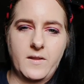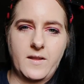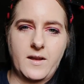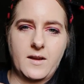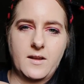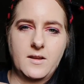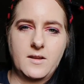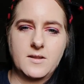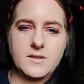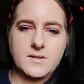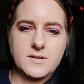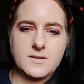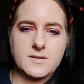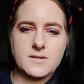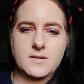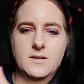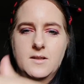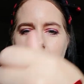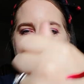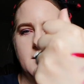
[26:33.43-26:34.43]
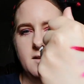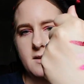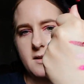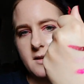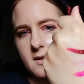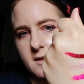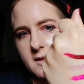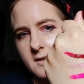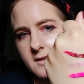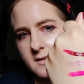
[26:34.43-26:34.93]
that is.
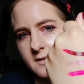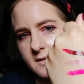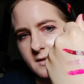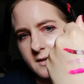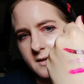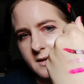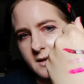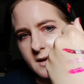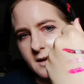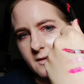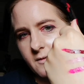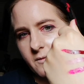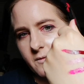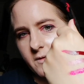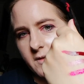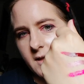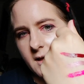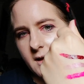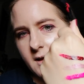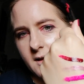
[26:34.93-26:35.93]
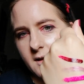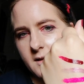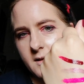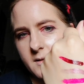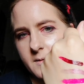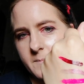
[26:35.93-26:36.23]
So you have that.